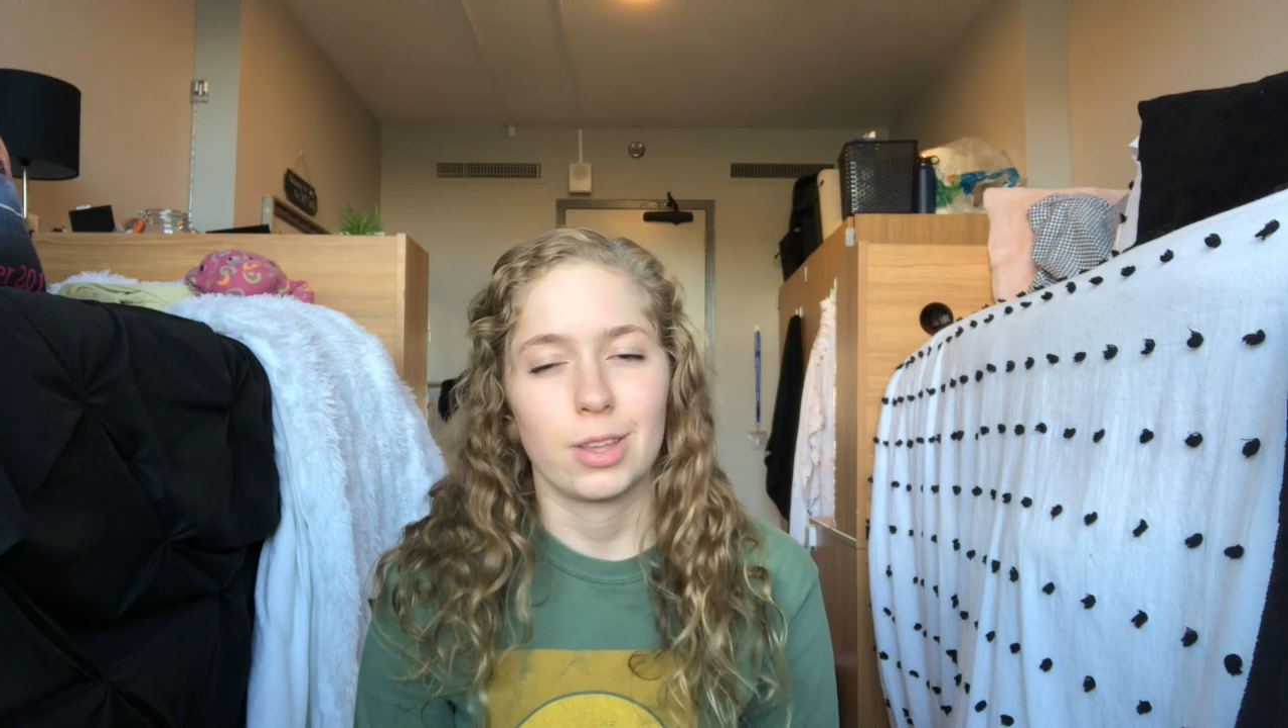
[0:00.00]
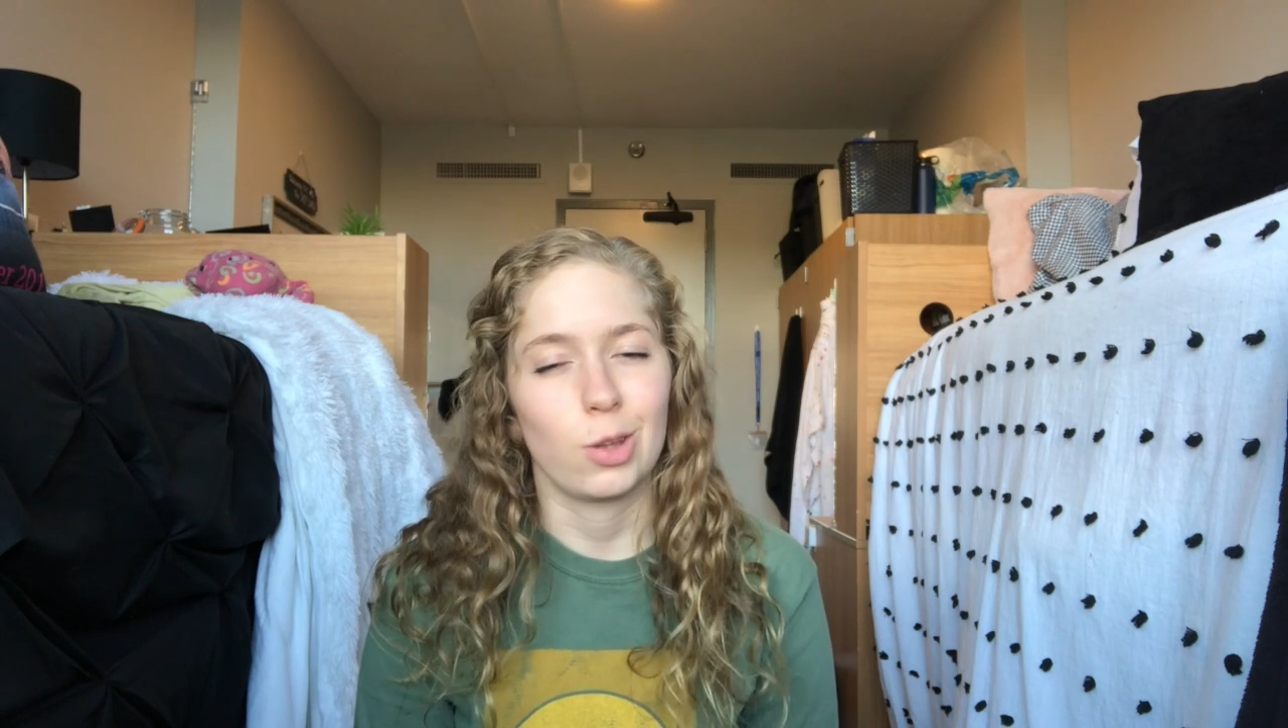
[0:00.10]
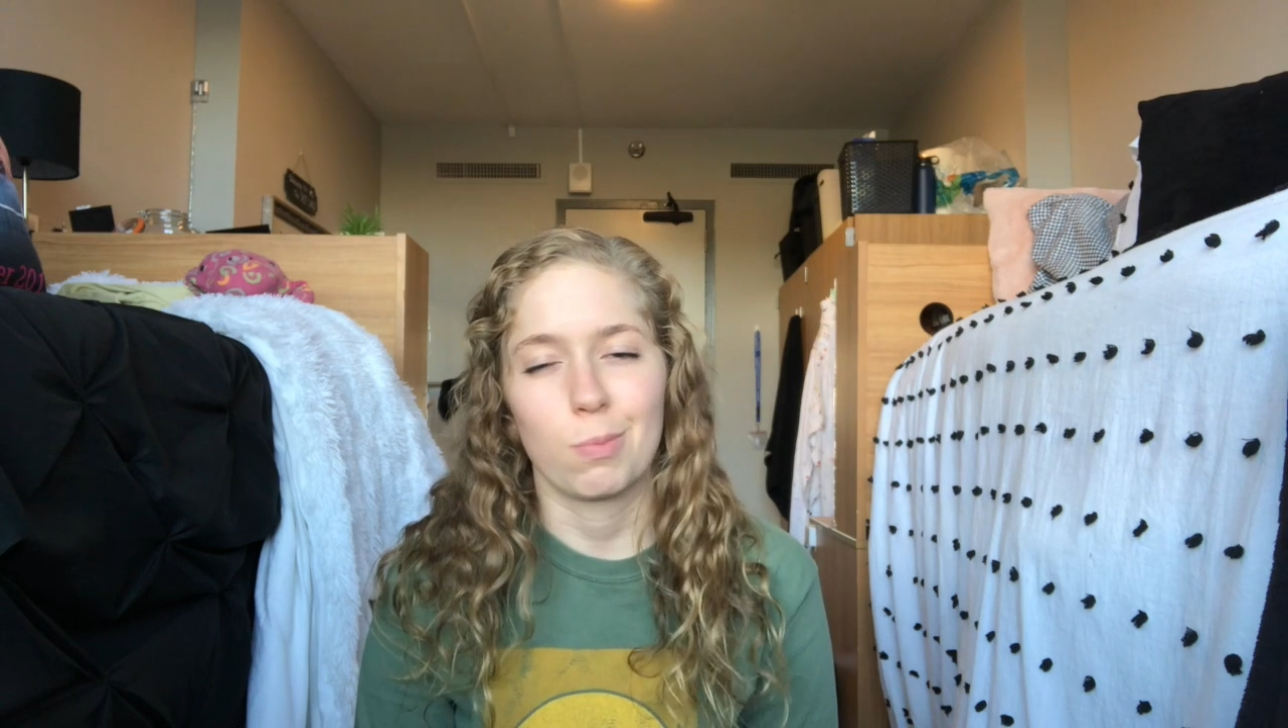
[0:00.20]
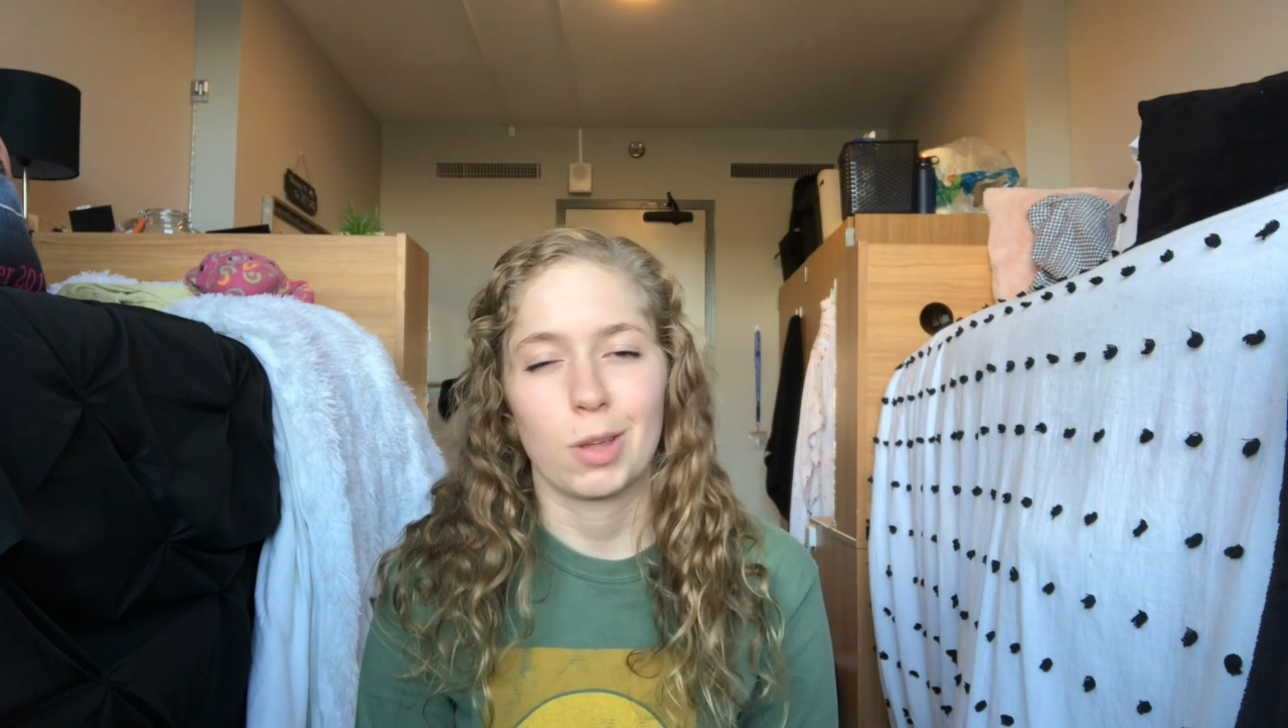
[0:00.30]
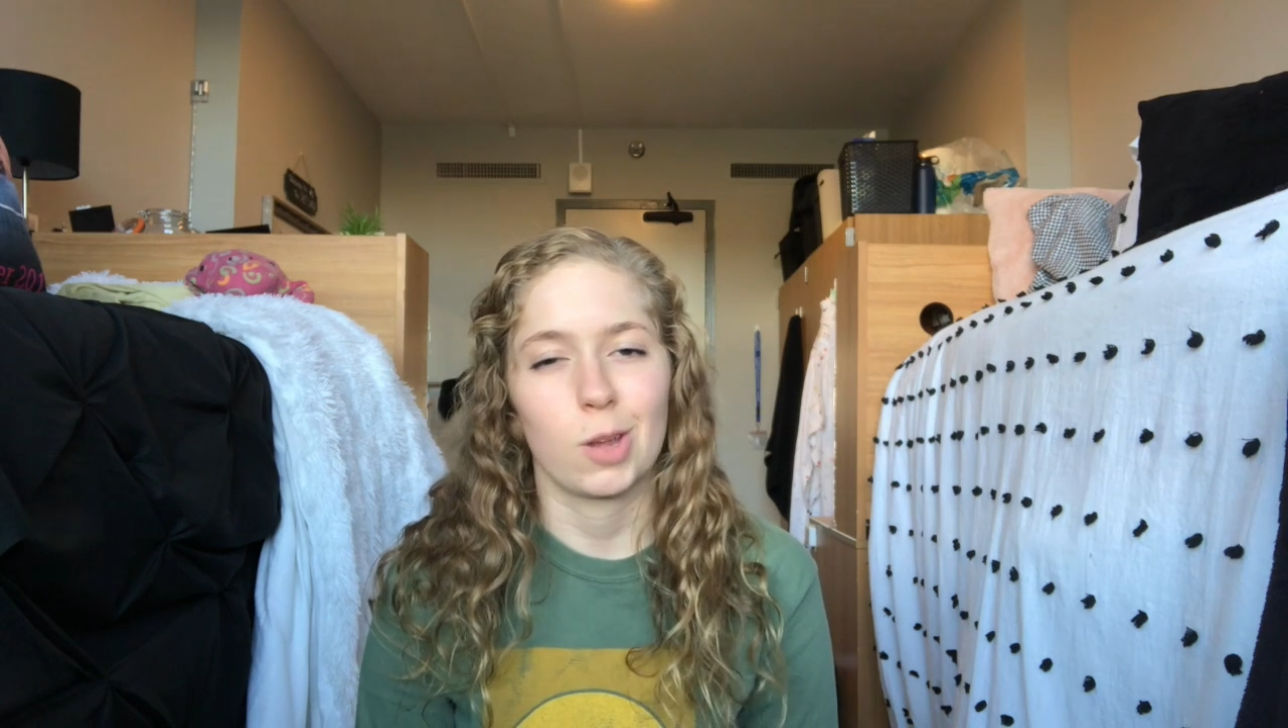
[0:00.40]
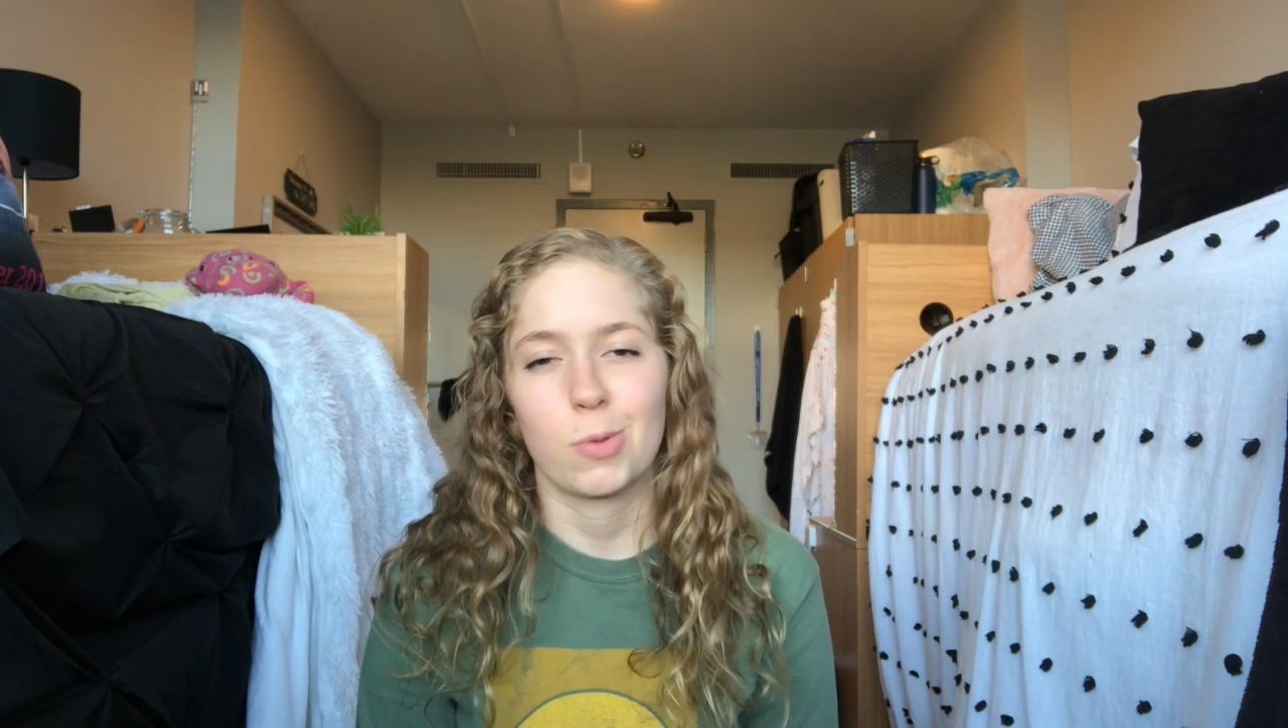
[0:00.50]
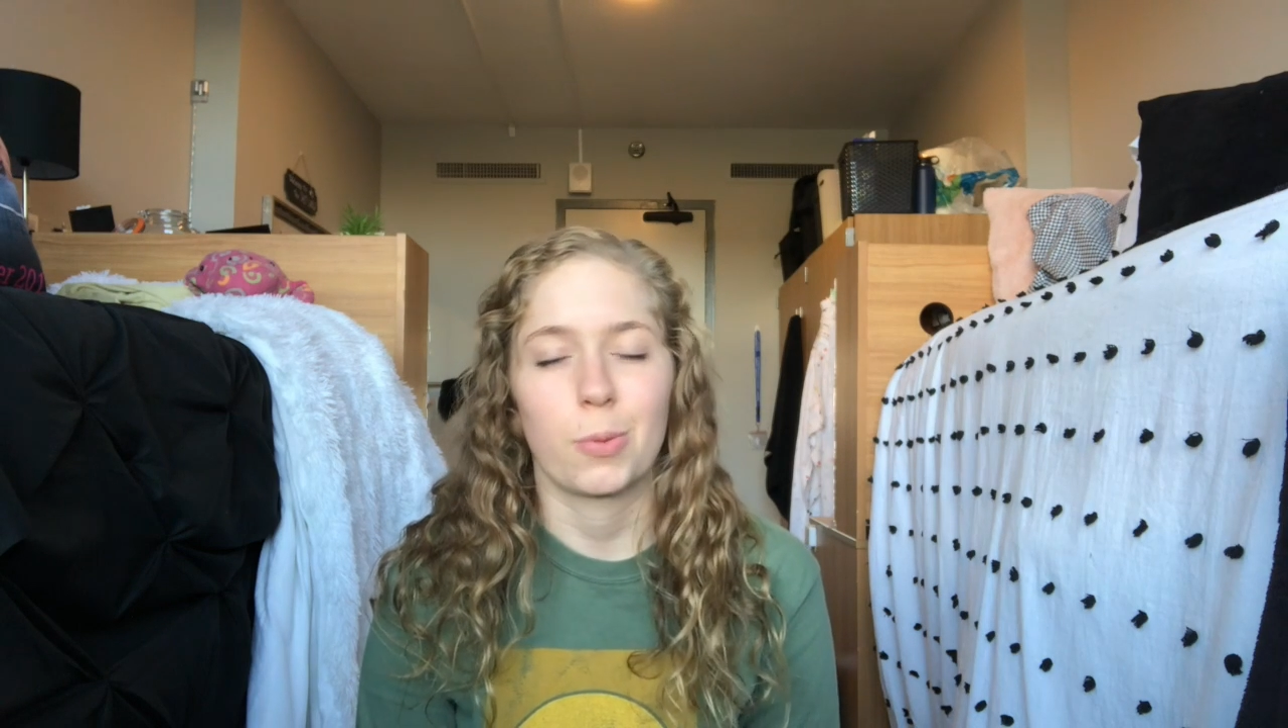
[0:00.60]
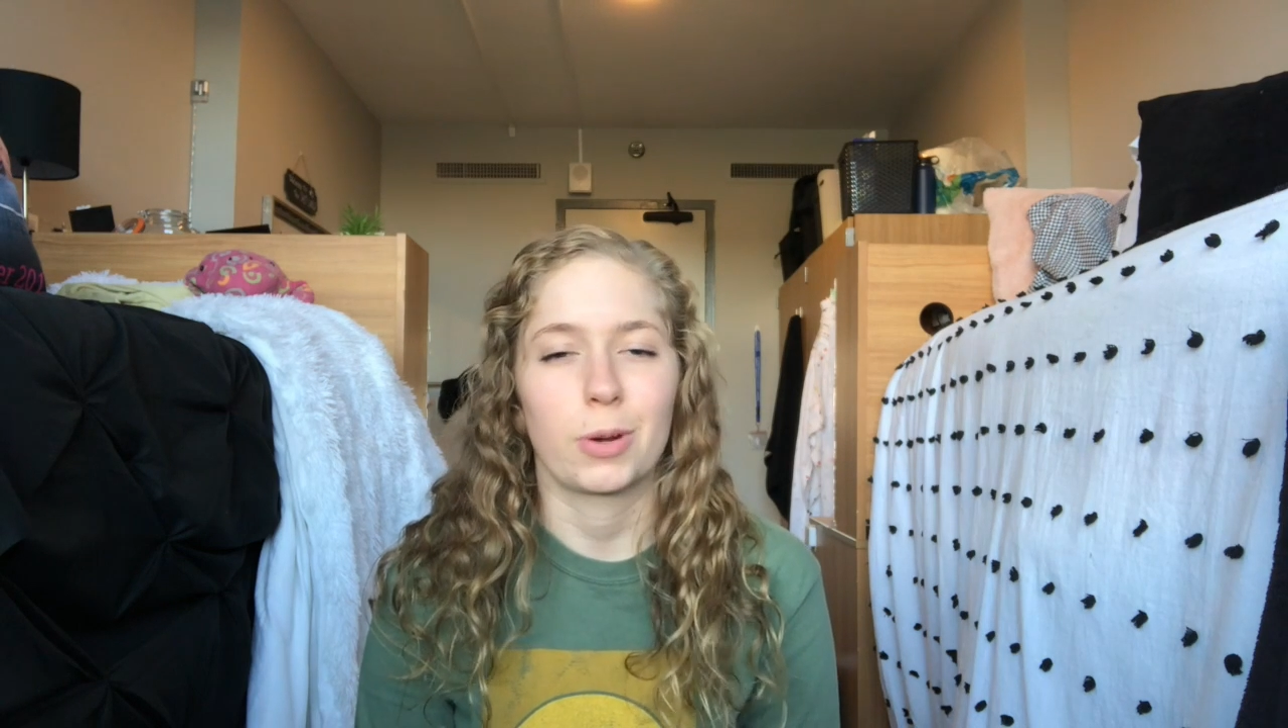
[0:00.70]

you can pick up your